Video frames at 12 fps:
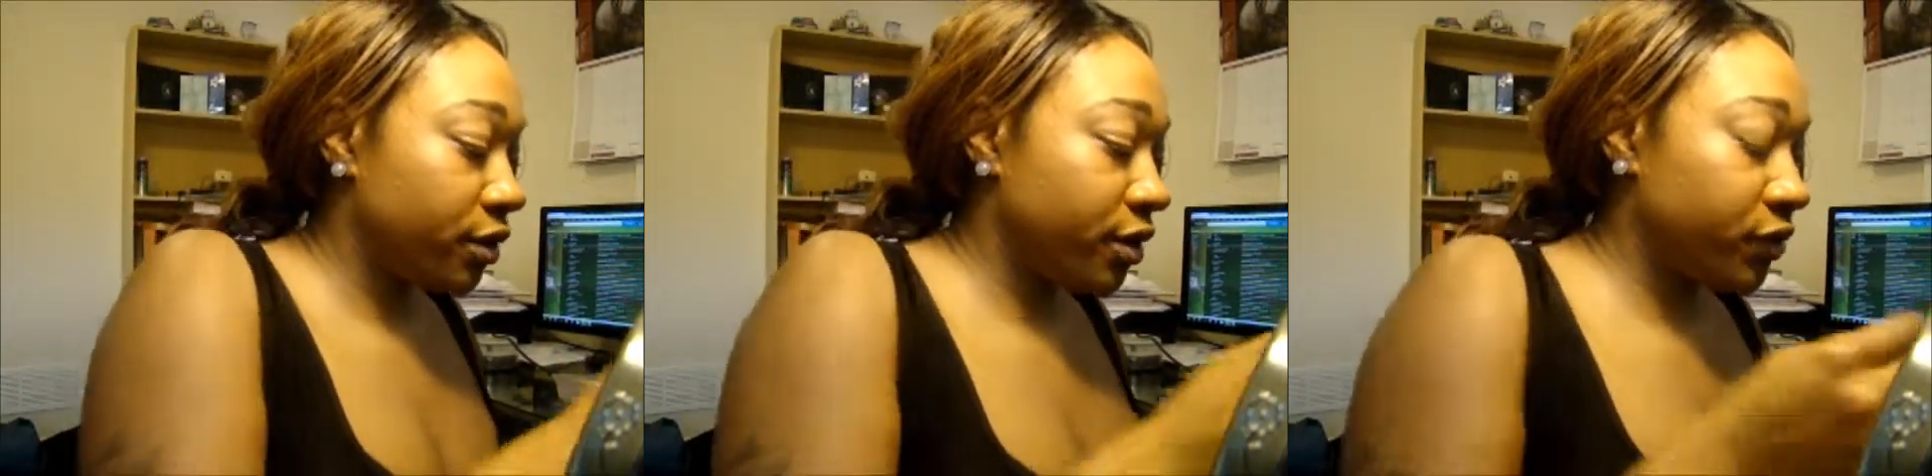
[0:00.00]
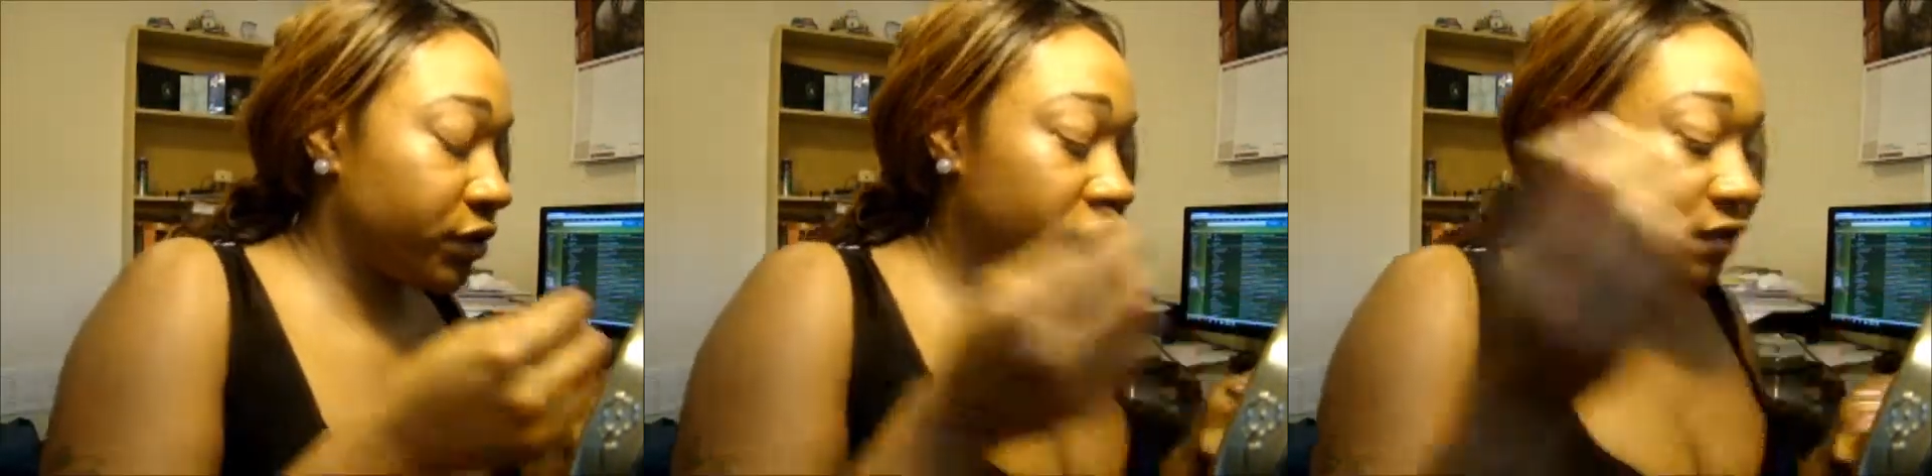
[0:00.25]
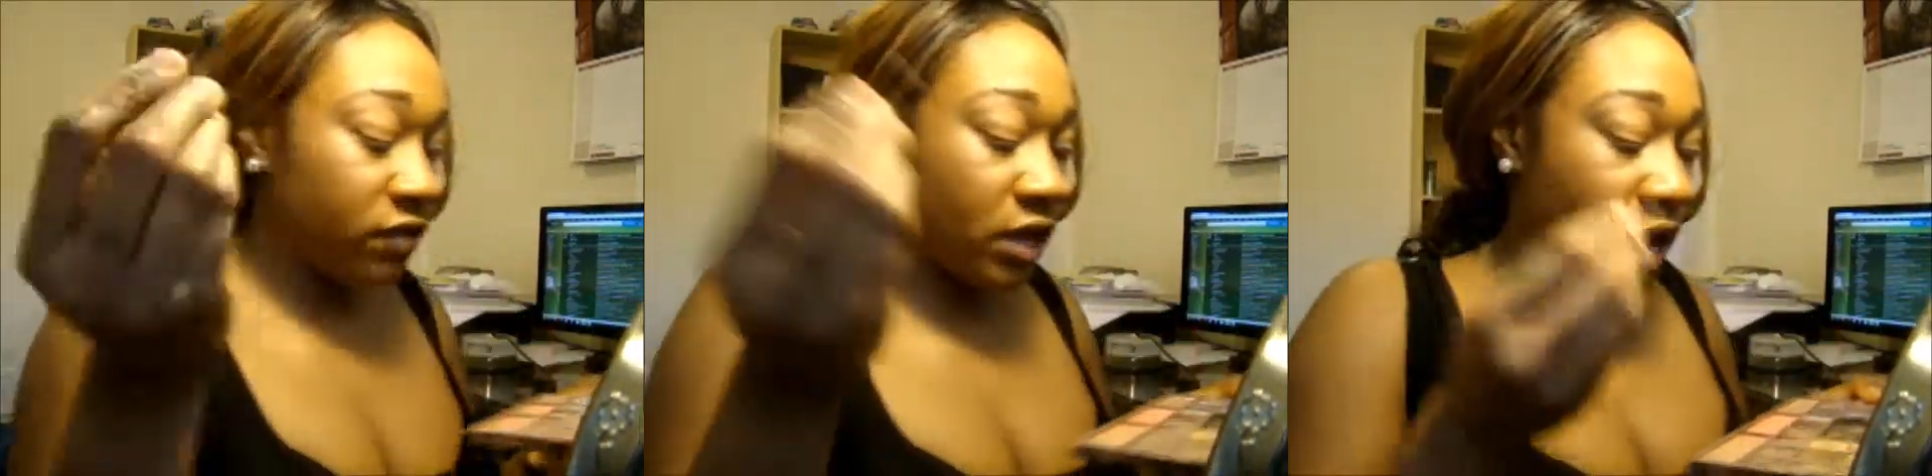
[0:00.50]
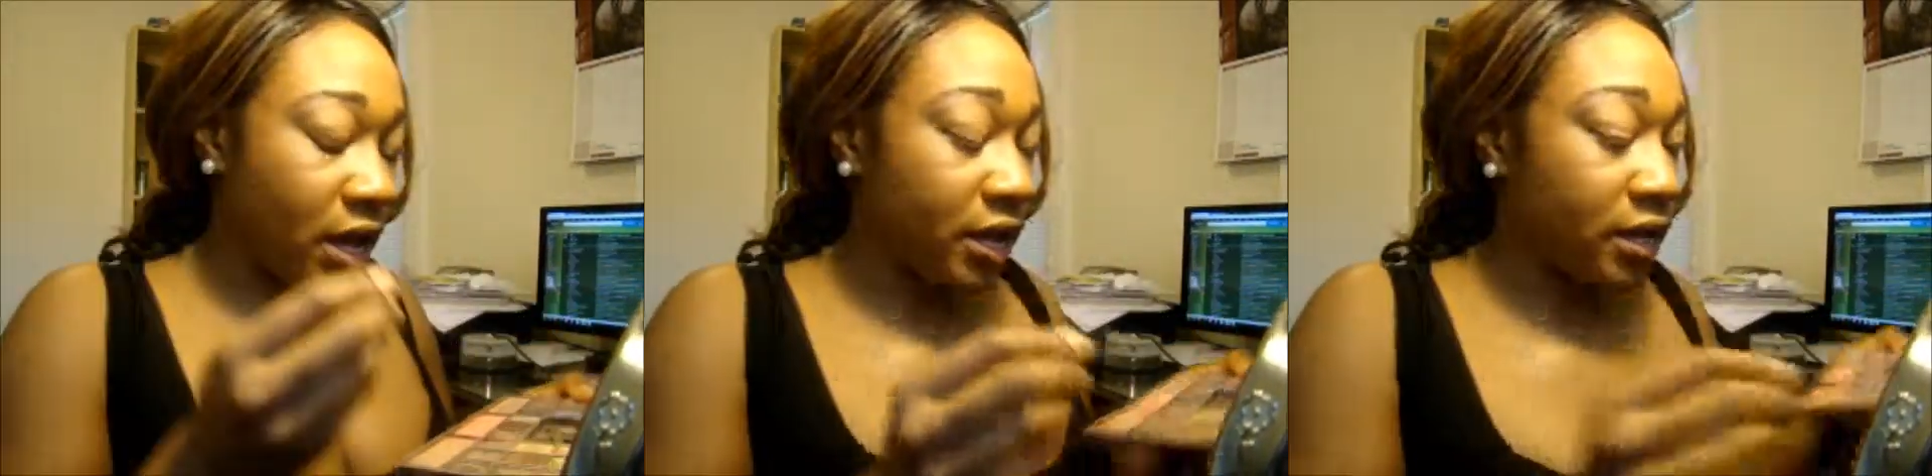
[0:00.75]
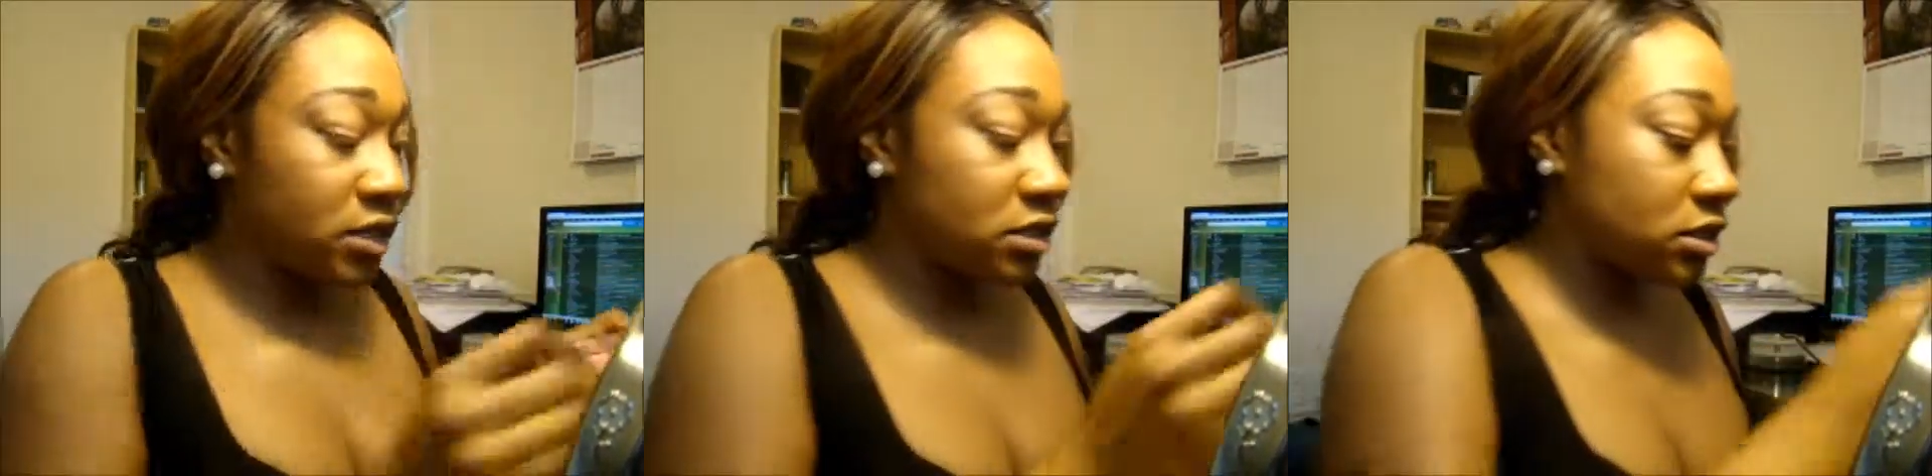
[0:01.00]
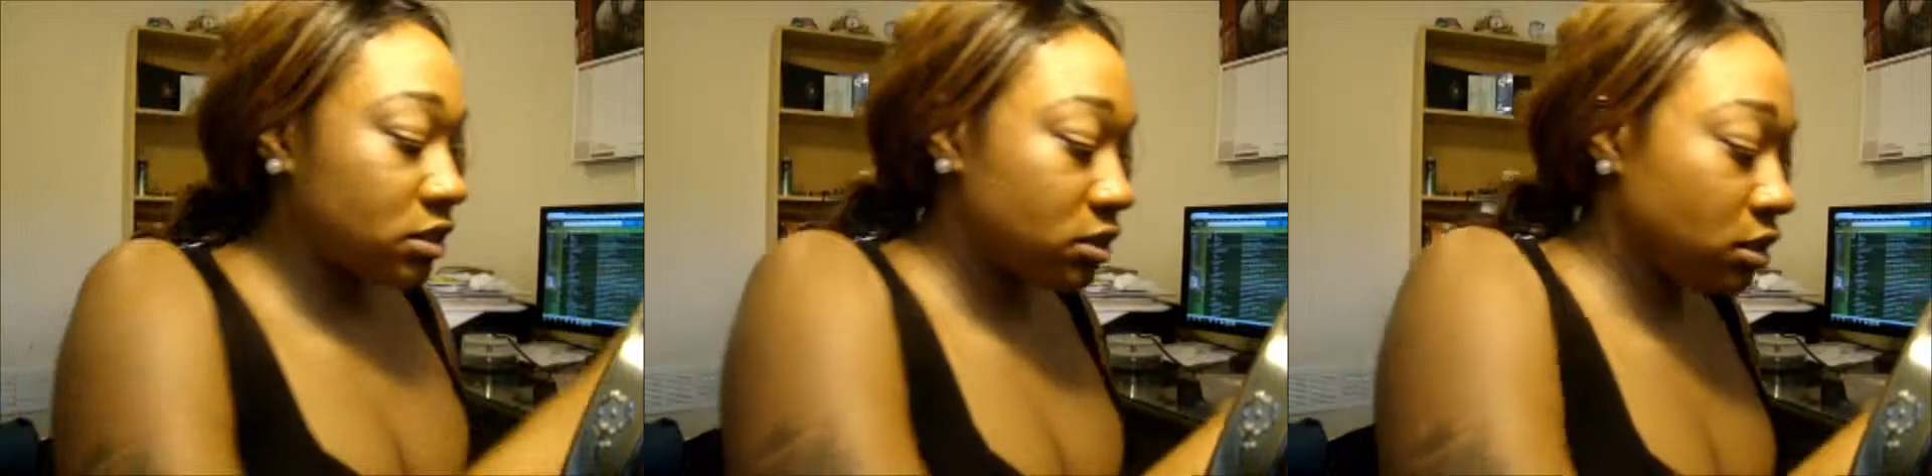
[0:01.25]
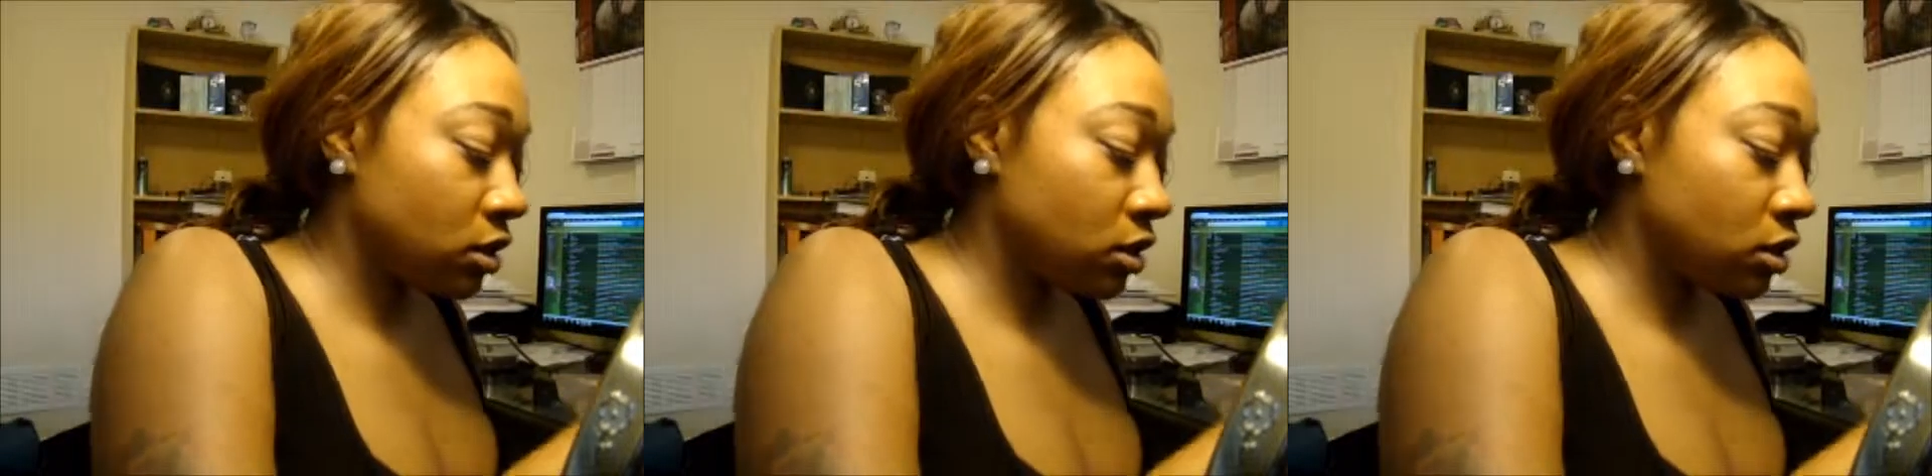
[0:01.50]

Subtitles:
underneath the eyes.